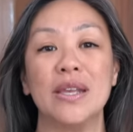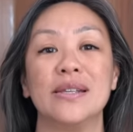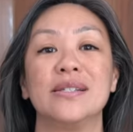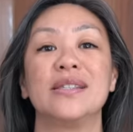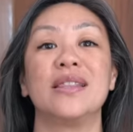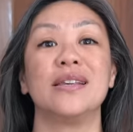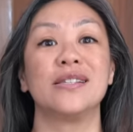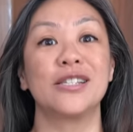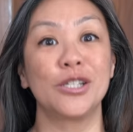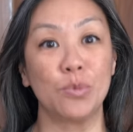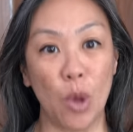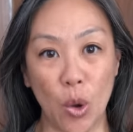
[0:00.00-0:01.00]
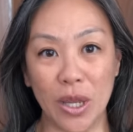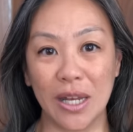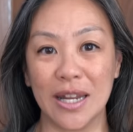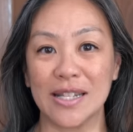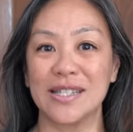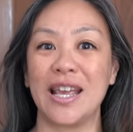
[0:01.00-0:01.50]
is the
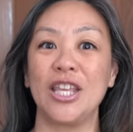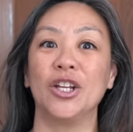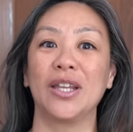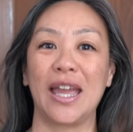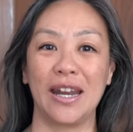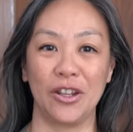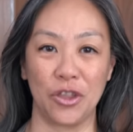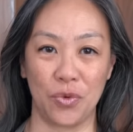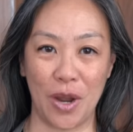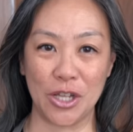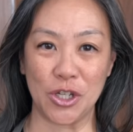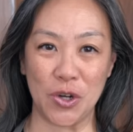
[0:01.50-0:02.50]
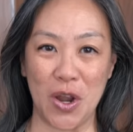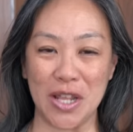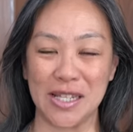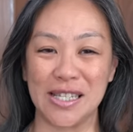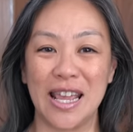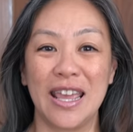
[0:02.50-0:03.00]
smokiness that you'll get in the
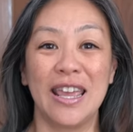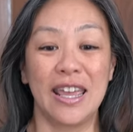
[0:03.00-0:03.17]
restaurants.